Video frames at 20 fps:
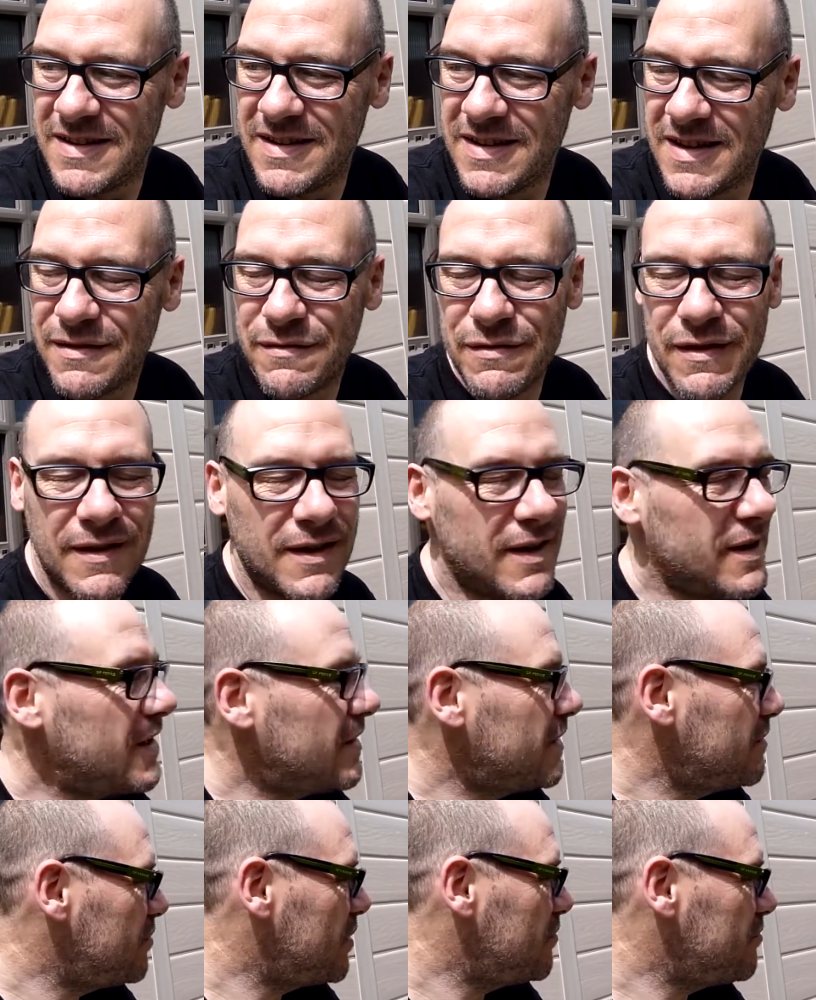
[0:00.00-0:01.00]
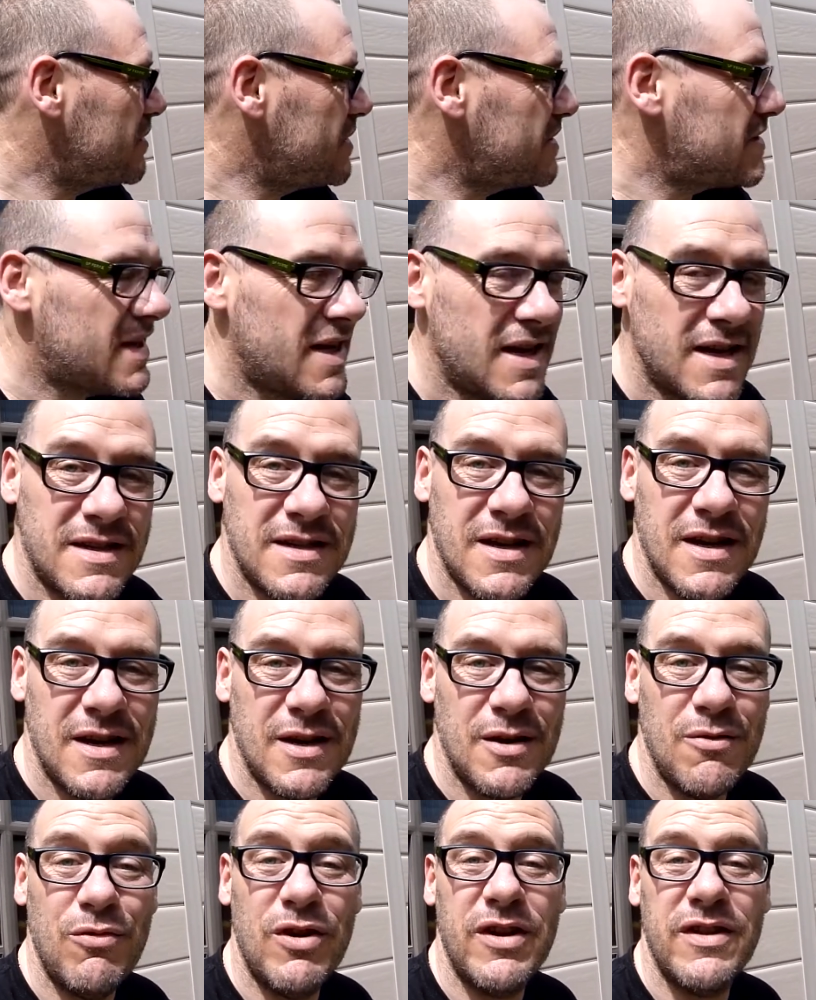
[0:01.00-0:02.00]
there's Franklin at the bottom of the stairs
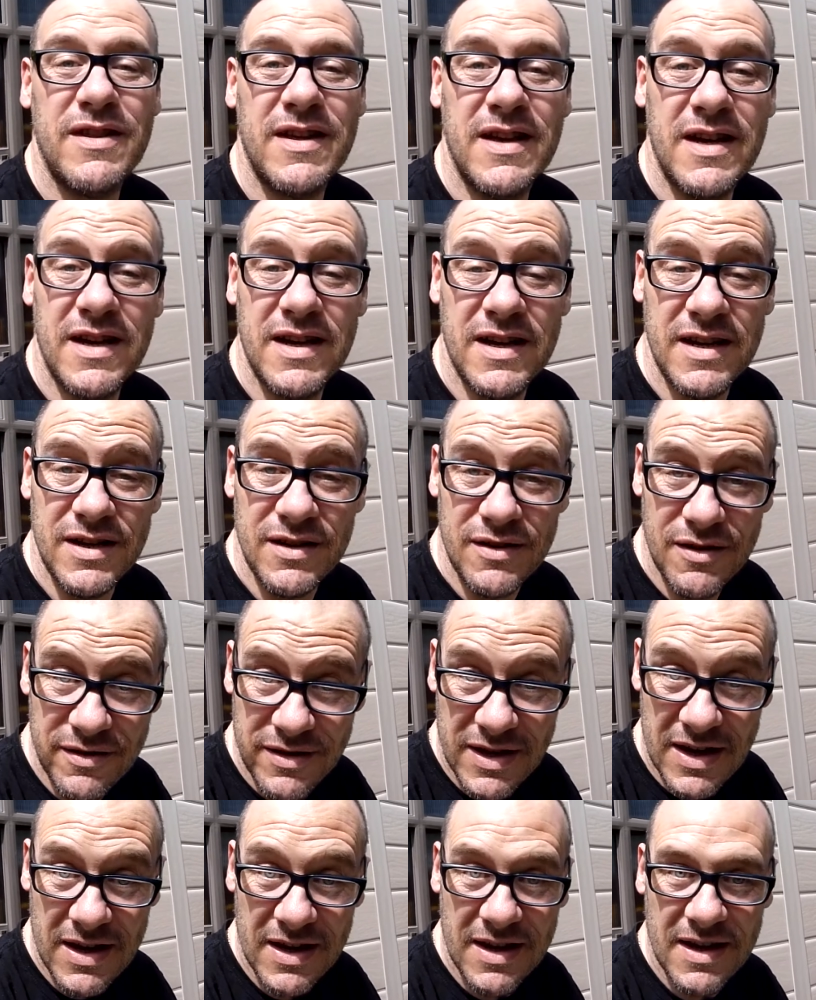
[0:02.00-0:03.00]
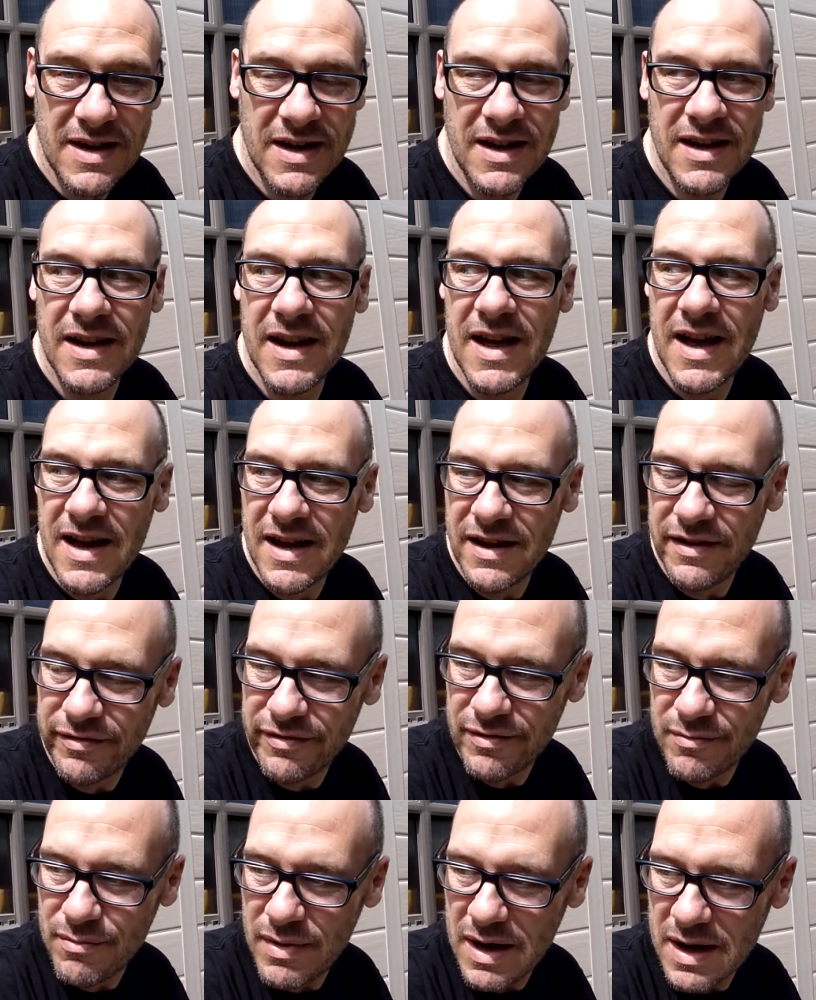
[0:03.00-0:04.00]
with another
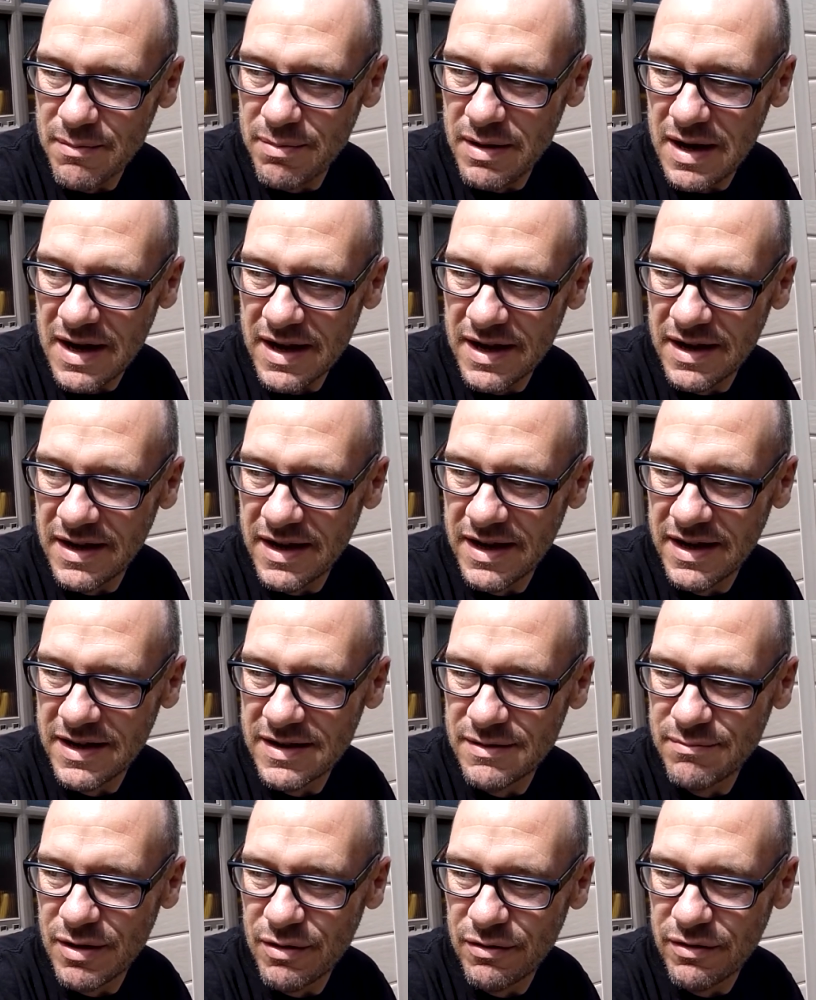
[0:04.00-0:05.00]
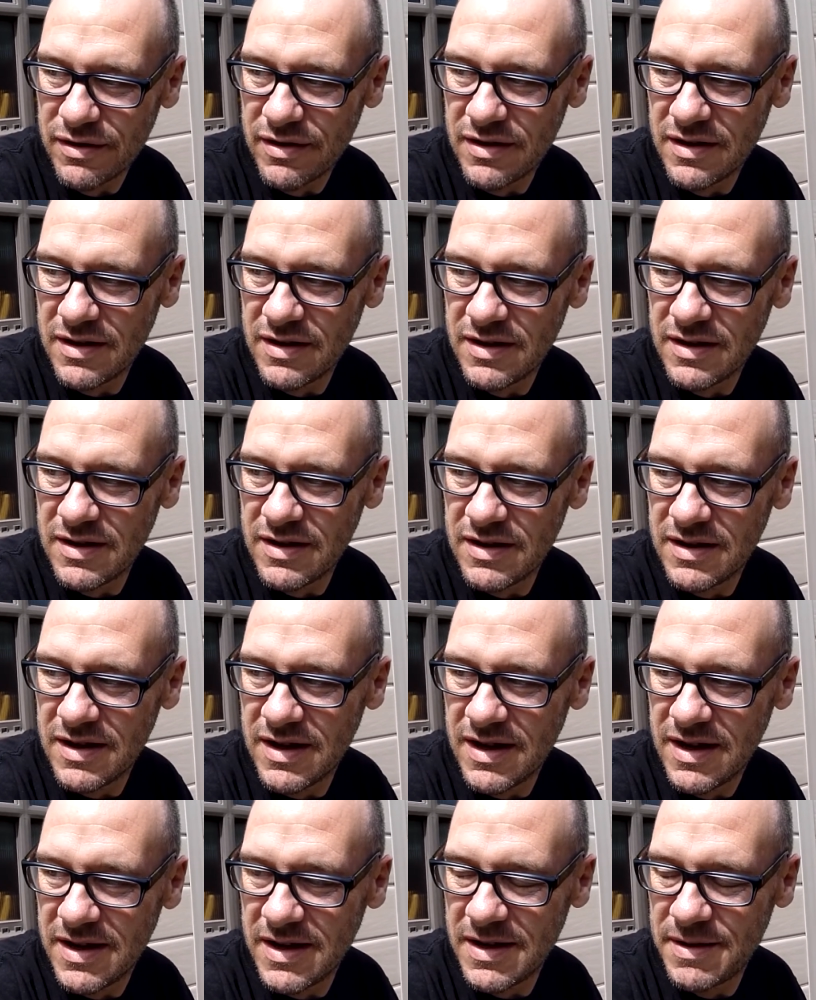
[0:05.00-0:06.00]
live magpie in his mouth.
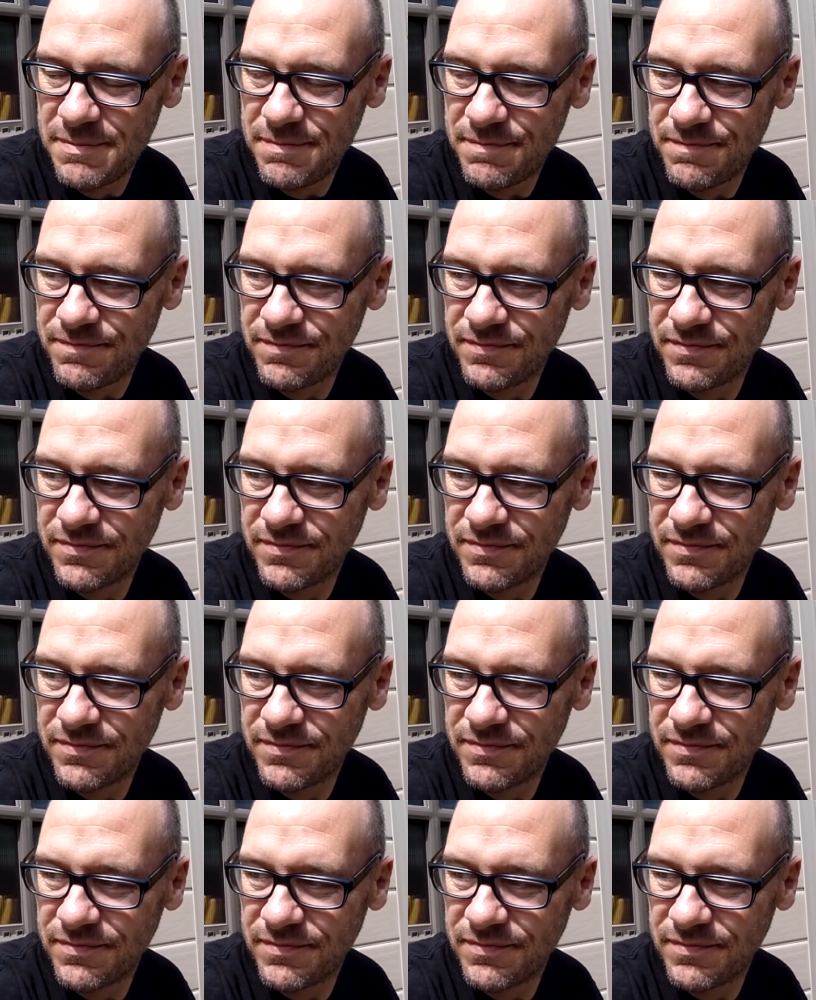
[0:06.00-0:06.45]
Um,